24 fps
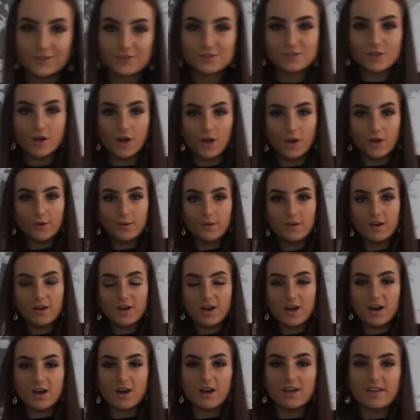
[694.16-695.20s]
So,
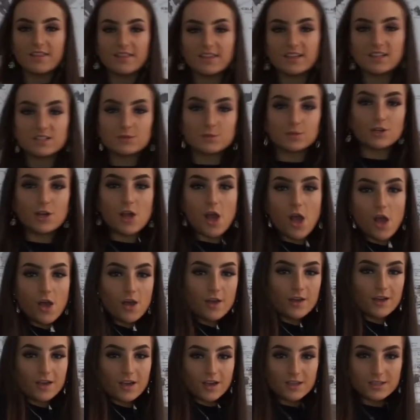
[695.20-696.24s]
this would look...